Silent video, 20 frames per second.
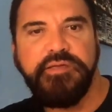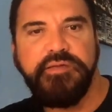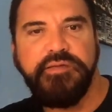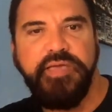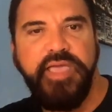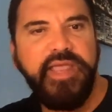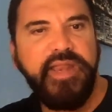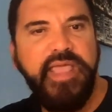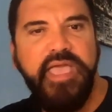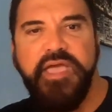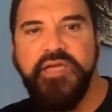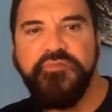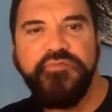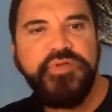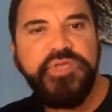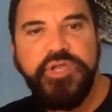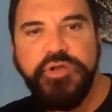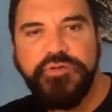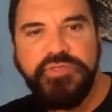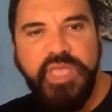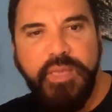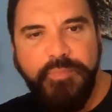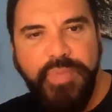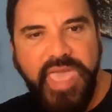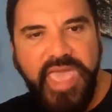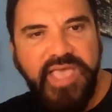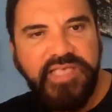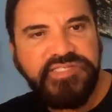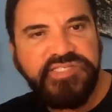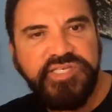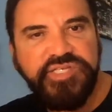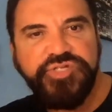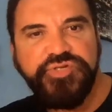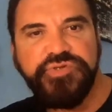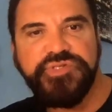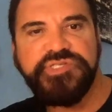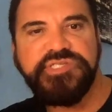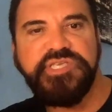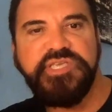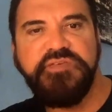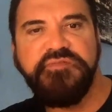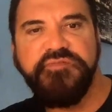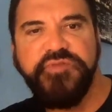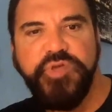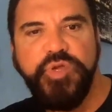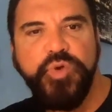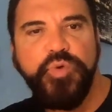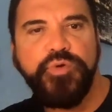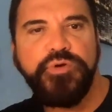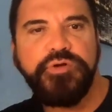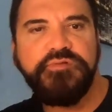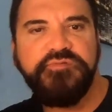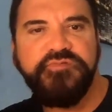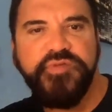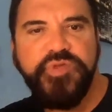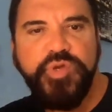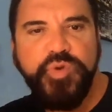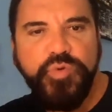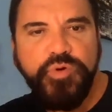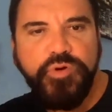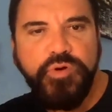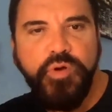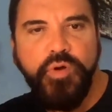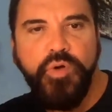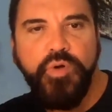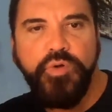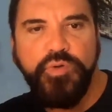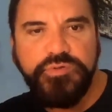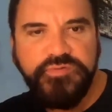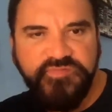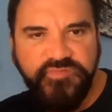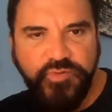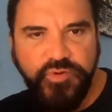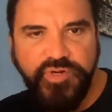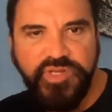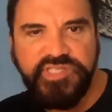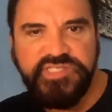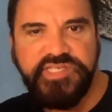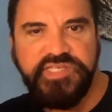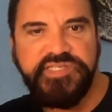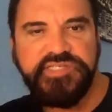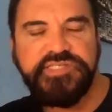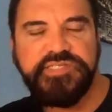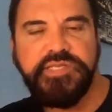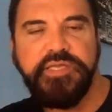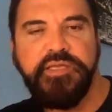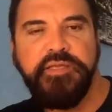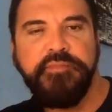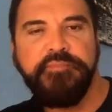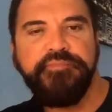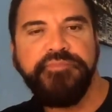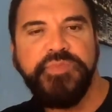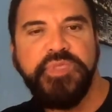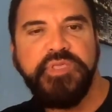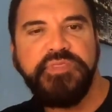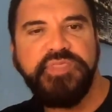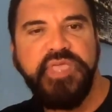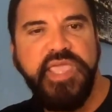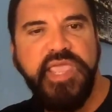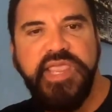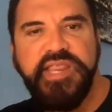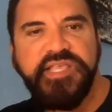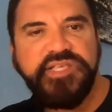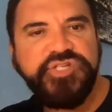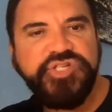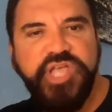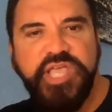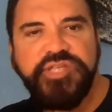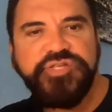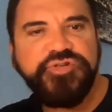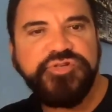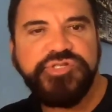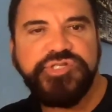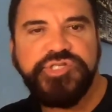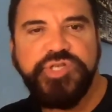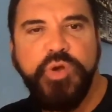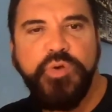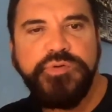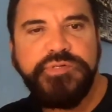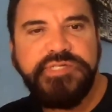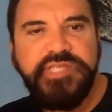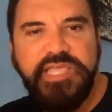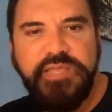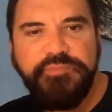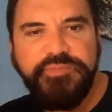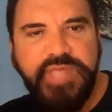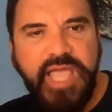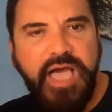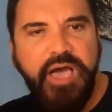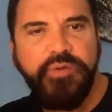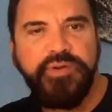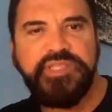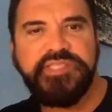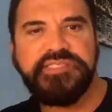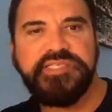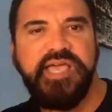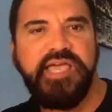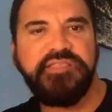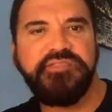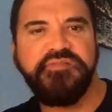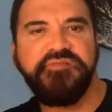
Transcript: and every year that passes, you'll see fewer and fewer old furnaces. The heat exchanger is so deep down inside the